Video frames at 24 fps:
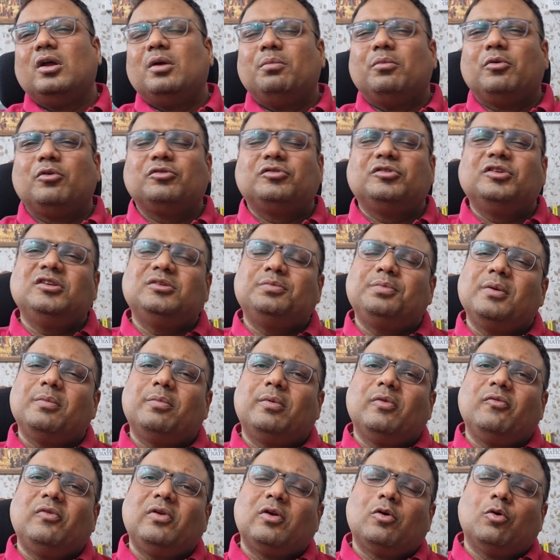because these
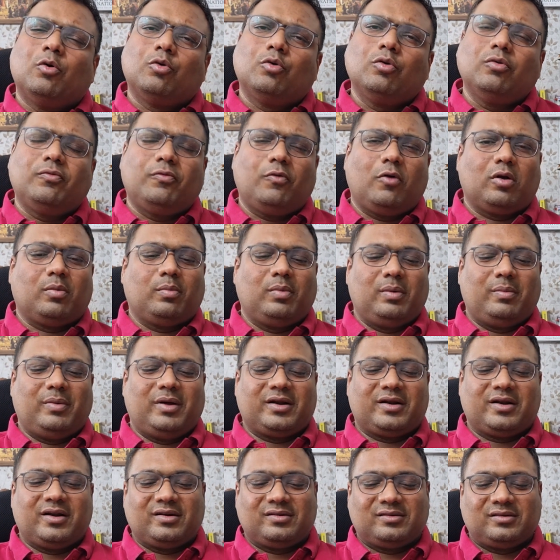people will go to formal
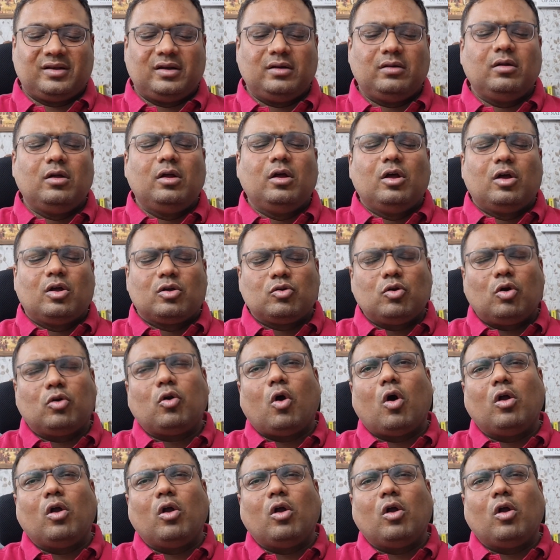markets then. Not